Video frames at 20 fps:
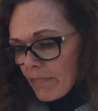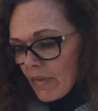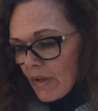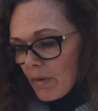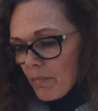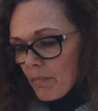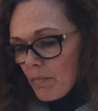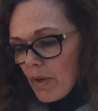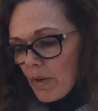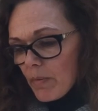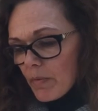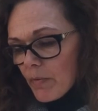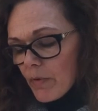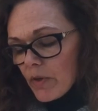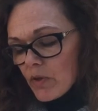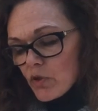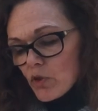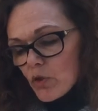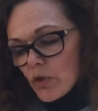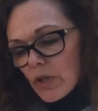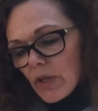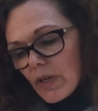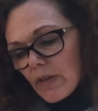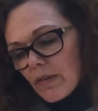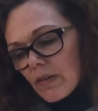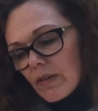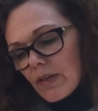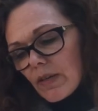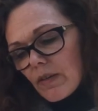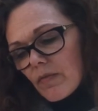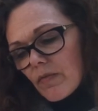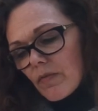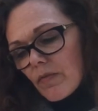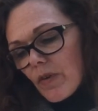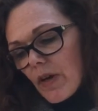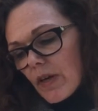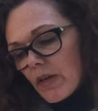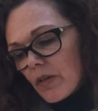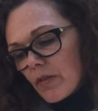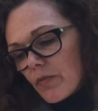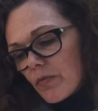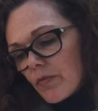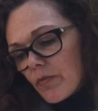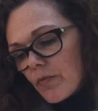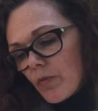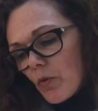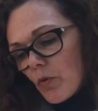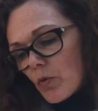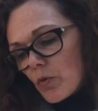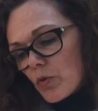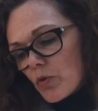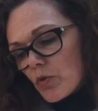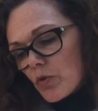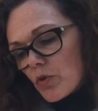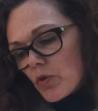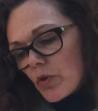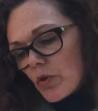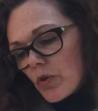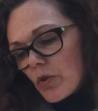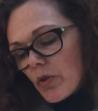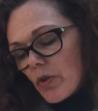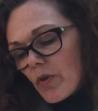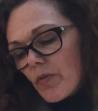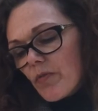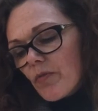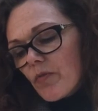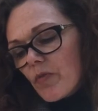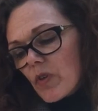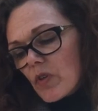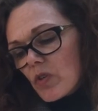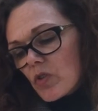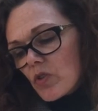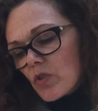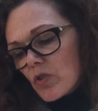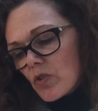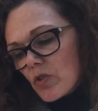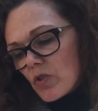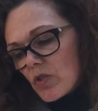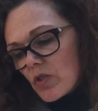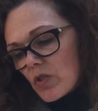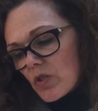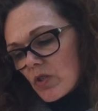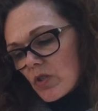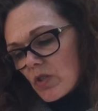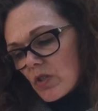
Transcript: Maybe we together can find a force of visions